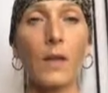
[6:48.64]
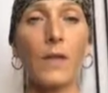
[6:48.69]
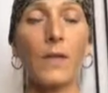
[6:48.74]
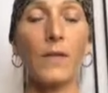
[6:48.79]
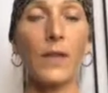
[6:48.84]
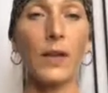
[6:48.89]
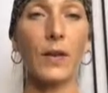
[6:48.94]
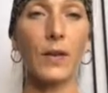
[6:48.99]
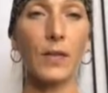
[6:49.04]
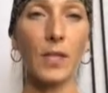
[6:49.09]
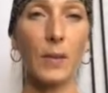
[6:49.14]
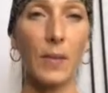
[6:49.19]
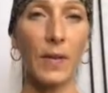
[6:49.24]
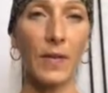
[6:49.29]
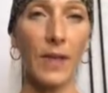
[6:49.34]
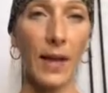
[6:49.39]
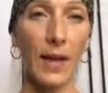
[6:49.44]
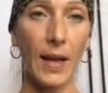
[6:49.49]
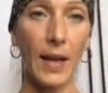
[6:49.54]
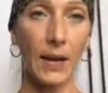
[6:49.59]
Feel some
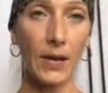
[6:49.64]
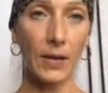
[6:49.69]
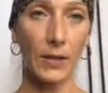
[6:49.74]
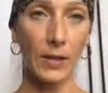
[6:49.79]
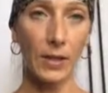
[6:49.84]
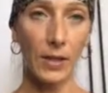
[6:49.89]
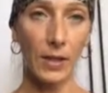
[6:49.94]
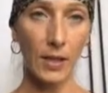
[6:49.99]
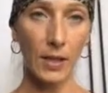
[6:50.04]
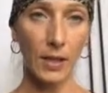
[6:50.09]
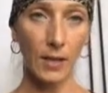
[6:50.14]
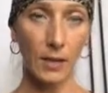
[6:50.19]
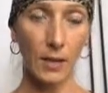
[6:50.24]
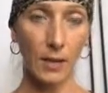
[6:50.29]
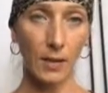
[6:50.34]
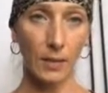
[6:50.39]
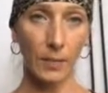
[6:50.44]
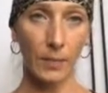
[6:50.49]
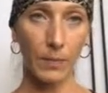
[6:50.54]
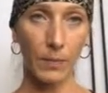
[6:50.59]
of that energy
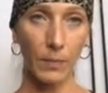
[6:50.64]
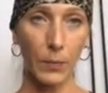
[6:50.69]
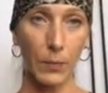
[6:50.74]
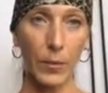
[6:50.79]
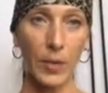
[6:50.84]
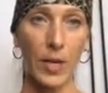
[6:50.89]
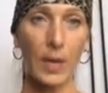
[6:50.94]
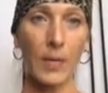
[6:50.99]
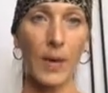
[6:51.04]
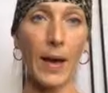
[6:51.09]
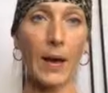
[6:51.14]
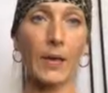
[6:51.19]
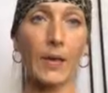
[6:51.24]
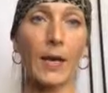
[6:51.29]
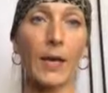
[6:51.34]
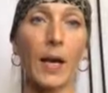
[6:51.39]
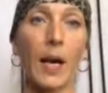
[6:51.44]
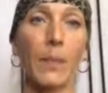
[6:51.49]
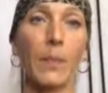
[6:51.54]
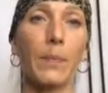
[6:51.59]

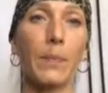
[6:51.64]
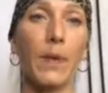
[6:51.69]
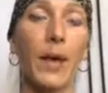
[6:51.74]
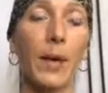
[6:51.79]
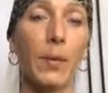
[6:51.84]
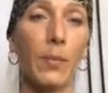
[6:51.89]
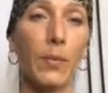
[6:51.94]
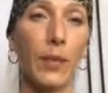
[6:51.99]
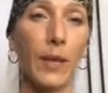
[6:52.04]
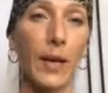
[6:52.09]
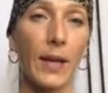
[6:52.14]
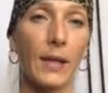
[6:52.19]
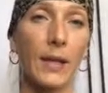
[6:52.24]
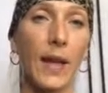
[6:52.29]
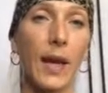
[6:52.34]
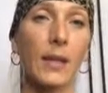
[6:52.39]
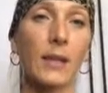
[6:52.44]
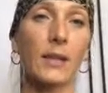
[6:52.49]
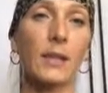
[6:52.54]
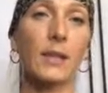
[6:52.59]
rebounding up and bring
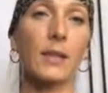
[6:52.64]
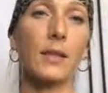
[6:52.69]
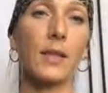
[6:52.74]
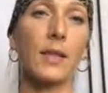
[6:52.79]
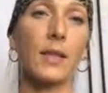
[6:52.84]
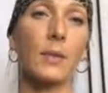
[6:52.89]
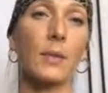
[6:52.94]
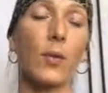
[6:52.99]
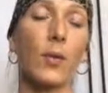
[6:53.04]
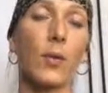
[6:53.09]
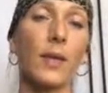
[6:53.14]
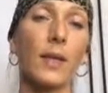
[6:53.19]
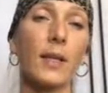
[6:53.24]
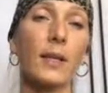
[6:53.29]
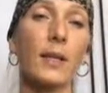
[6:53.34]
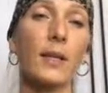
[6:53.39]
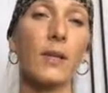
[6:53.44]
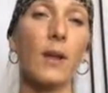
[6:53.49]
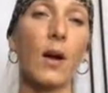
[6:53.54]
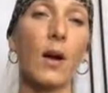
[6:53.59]
that
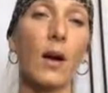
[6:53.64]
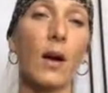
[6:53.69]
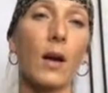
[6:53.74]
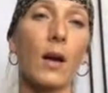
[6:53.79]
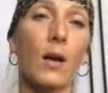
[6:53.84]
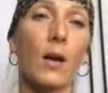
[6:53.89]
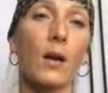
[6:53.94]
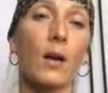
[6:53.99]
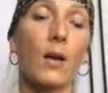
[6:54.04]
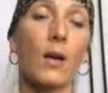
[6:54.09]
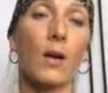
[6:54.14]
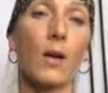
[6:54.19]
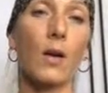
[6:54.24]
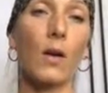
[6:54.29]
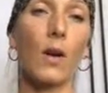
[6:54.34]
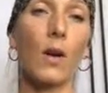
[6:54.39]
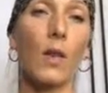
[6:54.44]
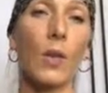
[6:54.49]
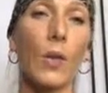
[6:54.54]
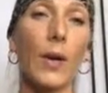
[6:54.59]
six-pointed star
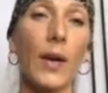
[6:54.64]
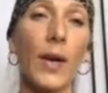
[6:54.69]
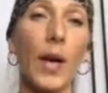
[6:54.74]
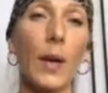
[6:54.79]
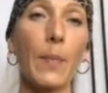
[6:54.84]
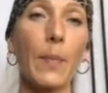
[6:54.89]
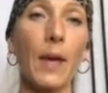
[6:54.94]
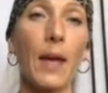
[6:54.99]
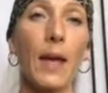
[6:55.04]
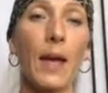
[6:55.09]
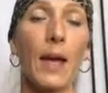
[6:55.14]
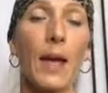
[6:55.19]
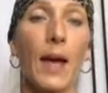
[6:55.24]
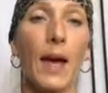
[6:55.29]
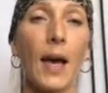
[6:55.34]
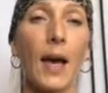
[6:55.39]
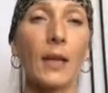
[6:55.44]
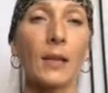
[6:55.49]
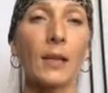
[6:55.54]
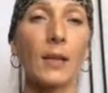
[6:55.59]
all the way up
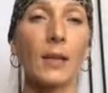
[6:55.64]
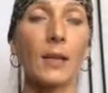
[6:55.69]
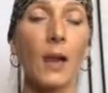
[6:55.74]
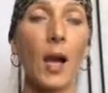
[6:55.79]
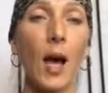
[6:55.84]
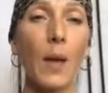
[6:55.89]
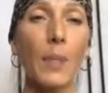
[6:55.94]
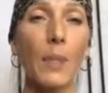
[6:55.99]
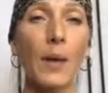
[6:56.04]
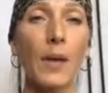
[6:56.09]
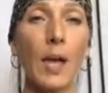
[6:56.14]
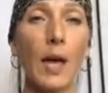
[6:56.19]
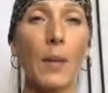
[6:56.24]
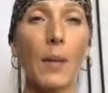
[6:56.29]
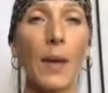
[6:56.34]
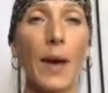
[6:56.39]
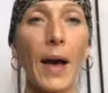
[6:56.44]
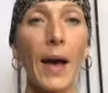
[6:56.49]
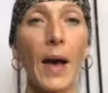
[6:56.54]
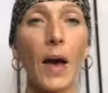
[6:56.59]
and stop it
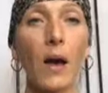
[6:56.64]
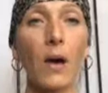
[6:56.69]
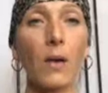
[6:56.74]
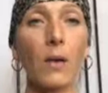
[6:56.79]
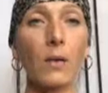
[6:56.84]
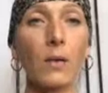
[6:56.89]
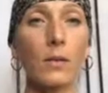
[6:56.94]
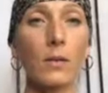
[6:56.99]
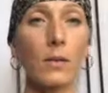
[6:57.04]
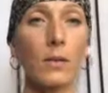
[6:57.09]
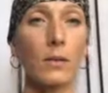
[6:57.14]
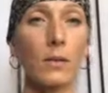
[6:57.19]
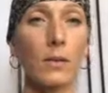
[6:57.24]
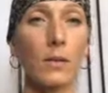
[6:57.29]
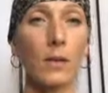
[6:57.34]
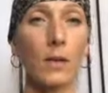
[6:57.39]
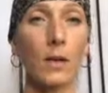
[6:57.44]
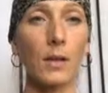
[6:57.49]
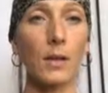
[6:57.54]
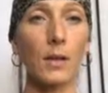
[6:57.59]
about
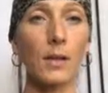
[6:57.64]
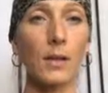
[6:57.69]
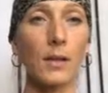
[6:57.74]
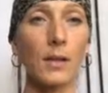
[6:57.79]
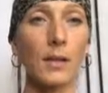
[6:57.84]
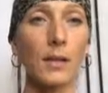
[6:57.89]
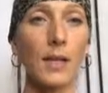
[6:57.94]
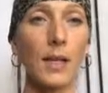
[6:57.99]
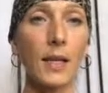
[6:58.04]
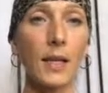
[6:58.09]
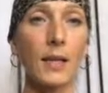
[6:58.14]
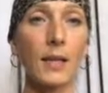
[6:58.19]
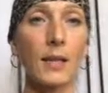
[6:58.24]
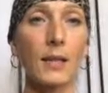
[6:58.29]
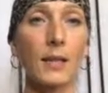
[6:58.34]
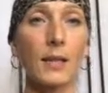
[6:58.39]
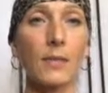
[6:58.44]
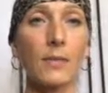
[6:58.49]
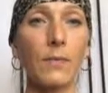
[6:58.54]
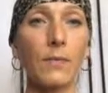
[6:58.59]

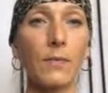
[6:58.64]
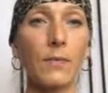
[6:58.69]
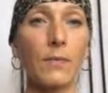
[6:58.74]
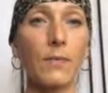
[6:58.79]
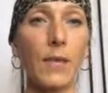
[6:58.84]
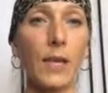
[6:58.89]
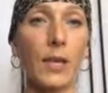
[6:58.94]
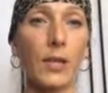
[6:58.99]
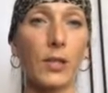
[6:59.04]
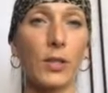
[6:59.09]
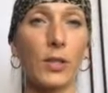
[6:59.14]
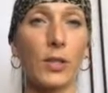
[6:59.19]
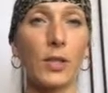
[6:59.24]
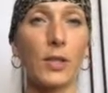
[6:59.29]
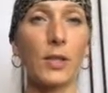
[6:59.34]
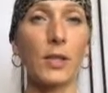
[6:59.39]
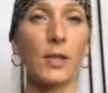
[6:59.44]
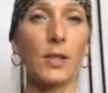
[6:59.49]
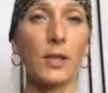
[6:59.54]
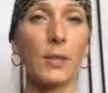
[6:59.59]
6
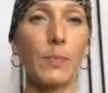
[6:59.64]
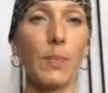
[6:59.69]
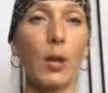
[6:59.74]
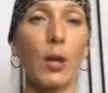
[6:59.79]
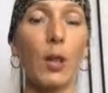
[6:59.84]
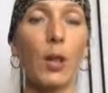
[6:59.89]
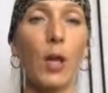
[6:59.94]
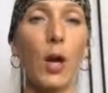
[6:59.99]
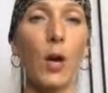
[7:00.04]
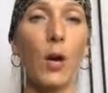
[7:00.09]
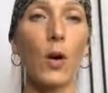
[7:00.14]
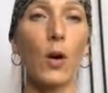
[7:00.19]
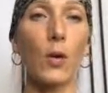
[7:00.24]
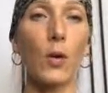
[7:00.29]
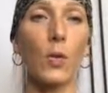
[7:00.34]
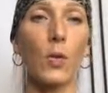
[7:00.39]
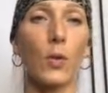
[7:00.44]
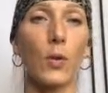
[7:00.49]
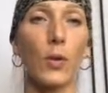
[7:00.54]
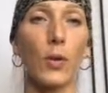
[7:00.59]
inches
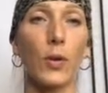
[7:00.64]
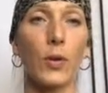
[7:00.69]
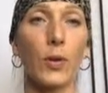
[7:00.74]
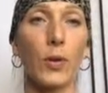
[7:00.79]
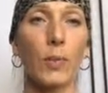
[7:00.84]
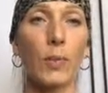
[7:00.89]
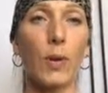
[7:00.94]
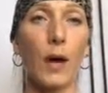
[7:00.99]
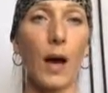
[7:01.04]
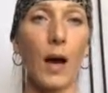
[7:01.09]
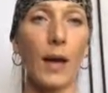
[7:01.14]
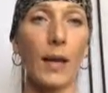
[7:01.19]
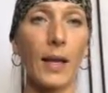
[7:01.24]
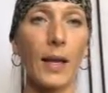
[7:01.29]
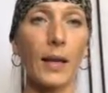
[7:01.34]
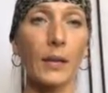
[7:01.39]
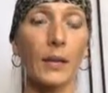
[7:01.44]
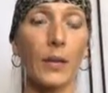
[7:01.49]
below your body.